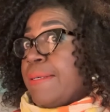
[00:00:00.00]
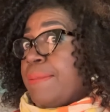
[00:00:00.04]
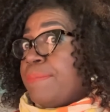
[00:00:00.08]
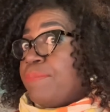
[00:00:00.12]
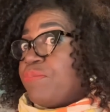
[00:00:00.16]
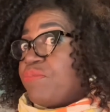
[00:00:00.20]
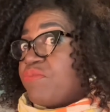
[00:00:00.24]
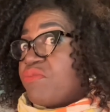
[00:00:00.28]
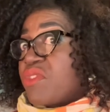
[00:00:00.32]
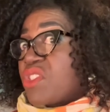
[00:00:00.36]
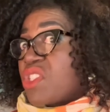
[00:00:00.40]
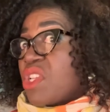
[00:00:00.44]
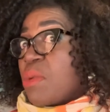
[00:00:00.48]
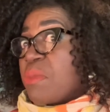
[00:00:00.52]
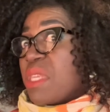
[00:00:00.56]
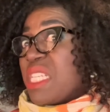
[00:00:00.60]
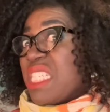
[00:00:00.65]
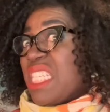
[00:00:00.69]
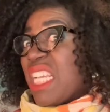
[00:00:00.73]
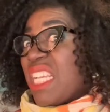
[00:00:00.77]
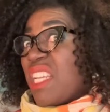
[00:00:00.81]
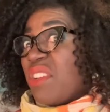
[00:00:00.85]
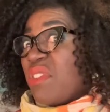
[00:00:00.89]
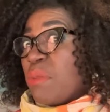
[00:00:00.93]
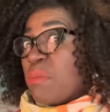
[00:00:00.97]
something
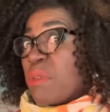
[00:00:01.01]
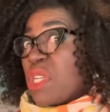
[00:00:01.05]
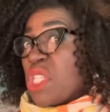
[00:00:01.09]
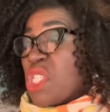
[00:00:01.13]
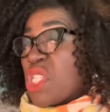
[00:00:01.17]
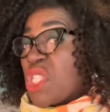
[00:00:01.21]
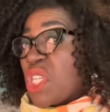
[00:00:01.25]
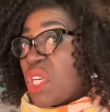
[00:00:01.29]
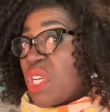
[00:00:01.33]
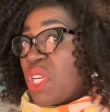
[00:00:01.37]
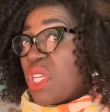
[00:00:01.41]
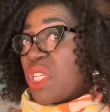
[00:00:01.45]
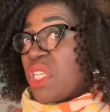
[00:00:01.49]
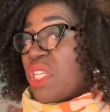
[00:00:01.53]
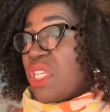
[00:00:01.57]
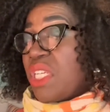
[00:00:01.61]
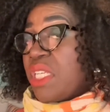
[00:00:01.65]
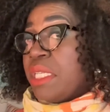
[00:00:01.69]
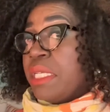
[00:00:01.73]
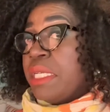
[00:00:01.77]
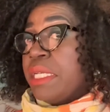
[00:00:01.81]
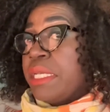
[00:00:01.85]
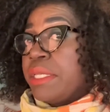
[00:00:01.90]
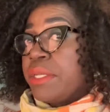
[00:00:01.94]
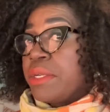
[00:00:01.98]
taken from a
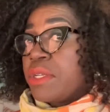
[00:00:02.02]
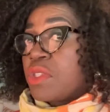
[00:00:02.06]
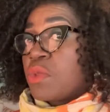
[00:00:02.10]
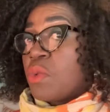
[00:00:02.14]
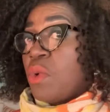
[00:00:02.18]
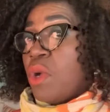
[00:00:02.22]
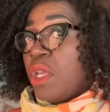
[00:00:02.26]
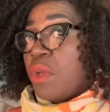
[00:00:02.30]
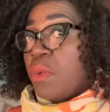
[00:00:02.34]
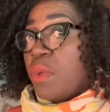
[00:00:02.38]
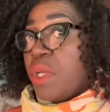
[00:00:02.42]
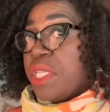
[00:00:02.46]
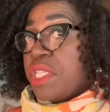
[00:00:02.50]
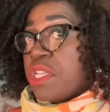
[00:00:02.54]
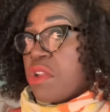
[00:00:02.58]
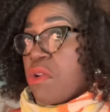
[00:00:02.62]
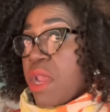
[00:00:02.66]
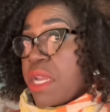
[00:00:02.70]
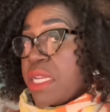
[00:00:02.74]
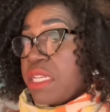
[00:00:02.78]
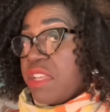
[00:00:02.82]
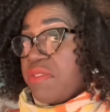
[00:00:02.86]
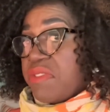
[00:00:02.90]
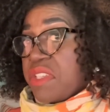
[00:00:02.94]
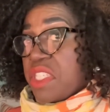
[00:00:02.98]
journal, there's one way to write
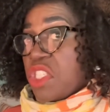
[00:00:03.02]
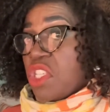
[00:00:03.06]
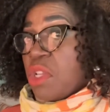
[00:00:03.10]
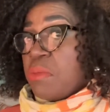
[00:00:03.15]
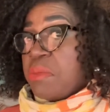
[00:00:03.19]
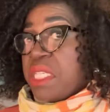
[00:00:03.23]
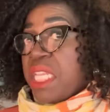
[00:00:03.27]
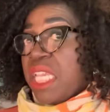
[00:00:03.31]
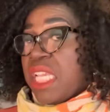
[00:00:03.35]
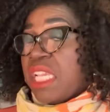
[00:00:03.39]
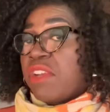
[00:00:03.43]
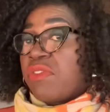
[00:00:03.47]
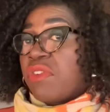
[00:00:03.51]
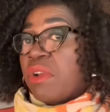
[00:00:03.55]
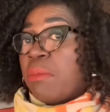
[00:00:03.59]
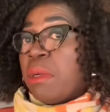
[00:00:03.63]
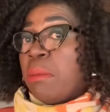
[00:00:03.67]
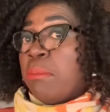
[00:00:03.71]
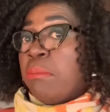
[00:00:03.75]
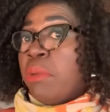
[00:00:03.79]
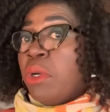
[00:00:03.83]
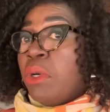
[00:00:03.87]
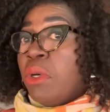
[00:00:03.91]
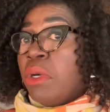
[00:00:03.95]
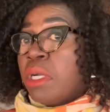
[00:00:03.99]
it. If it's something taken from a
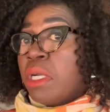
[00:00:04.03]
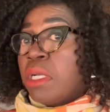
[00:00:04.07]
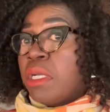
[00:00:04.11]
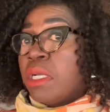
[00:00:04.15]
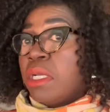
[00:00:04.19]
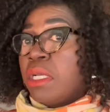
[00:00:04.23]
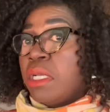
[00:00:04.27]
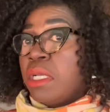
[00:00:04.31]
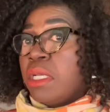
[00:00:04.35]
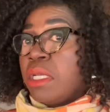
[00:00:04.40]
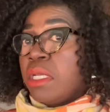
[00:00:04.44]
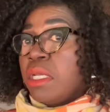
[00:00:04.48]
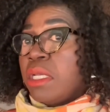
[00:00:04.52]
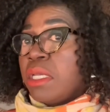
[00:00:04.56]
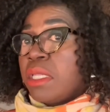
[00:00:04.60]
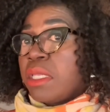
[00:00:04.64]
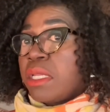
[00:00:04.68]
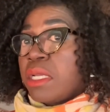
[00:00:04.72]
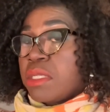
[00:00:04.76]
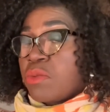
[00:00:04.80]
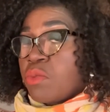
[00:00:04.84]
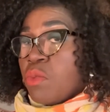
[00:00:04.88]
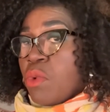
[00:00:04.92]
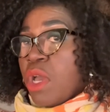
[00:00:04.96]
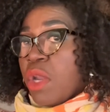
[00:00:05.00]
book,
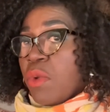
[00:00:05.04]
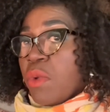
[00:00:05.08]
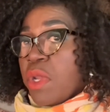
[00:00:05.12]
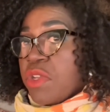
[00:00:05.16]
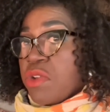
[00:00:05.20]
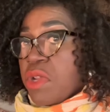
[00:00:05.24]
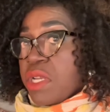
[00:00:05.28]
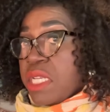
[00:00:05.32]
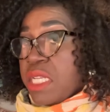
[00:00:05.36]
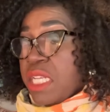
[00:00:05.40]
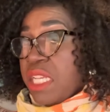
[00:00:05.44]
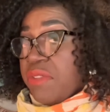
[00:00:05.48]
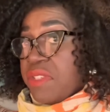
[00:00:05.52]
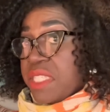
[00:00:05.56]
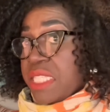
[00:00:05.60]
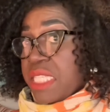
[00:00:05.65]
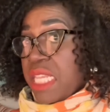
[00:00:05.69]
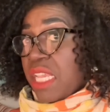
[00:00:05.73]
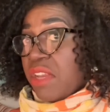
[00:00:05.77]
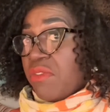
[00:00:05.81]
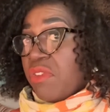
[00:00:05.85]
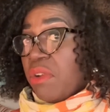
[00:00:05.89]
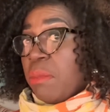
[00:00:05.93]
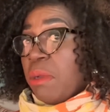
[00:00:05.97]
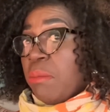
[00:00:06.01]
there's one way to write it. If it's
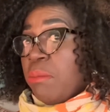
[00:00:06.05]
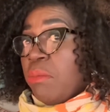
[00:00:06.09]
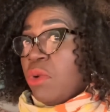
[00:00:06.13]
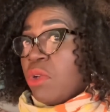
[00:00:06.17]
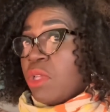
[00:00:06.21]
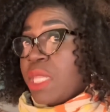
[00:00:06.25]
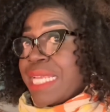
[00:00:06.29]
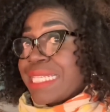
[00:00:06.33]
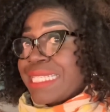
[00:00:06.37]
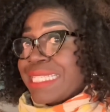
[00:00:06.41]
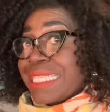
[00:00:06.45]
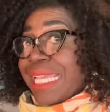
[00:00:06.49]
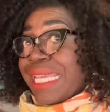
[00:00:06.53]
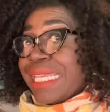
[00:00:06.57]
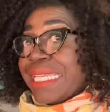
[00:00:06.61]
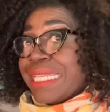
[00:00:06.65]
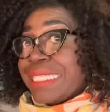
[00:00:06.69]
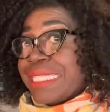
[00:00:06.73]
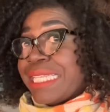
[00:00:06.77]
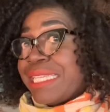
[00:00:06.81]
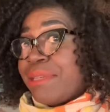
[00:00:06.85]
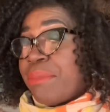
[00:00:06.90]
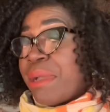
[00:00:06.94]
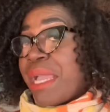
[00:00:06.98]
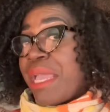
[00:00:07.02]
taken from a book that's
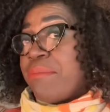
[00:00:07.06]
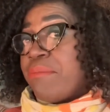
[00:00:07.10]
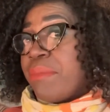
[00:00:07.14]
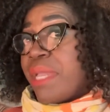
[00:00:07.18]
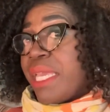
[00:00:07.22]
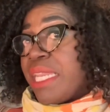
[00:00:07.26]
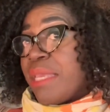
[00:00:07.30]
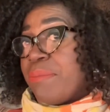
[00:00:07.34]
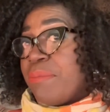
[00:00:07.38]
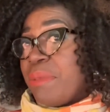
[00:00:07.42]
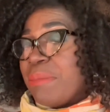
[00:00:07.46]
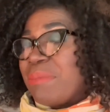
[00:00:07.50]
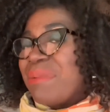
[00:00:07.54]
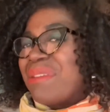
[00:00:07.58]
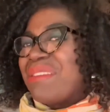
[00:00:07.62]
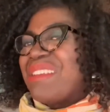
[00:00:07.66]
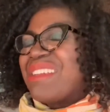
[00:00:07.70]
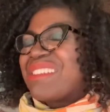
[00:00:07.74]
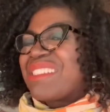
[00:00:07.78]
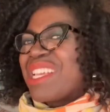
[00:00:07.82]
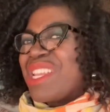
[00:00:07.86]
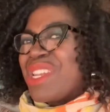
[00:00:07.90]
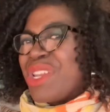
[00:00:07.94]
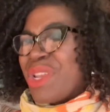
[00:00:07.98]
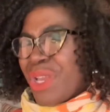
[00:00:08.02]
edited by many people,
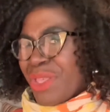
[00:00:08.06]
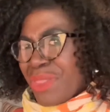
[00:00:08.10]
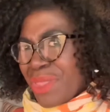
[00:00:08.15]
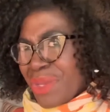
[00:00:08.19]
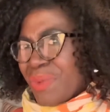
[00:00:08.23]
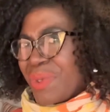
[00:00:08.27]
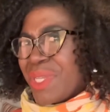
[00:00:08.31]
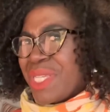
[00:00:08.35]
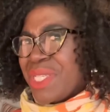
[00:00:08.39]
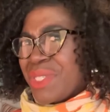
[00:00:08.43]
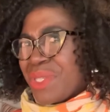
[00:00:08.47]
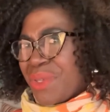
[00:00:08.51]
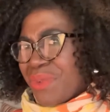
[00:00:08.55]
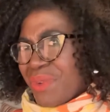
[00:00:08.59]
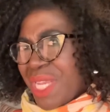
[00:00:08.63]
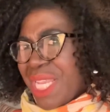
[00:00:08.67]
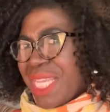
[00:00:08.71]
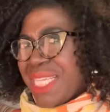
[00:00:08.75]
there's another way to write